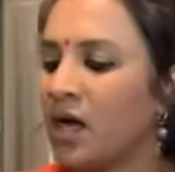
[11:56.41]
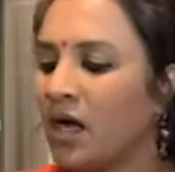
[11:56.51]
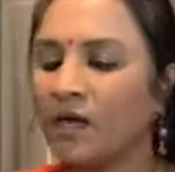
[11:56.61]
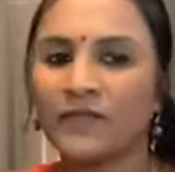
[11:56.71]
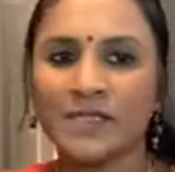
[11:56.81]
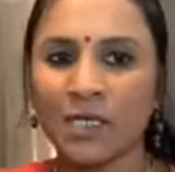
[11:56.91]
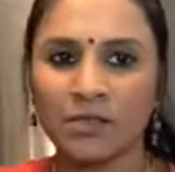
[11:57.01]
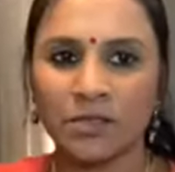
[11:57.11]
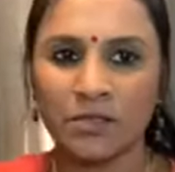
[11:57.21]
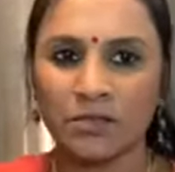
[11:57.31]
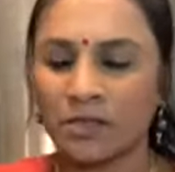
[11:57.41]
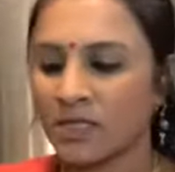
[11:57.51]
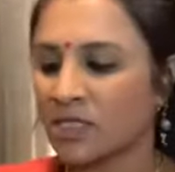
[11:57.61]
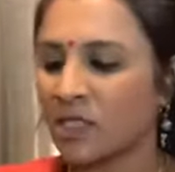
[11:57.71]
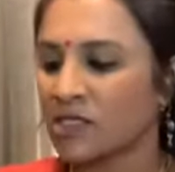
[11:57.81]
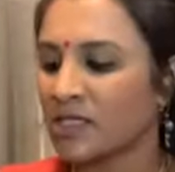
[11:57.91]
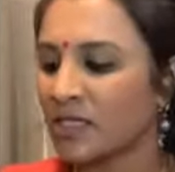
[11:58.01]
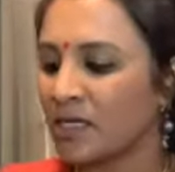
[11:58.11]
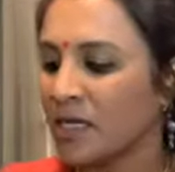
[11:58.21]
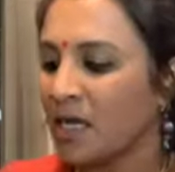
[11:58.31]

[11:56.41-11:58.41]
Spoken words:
of sourdough starter.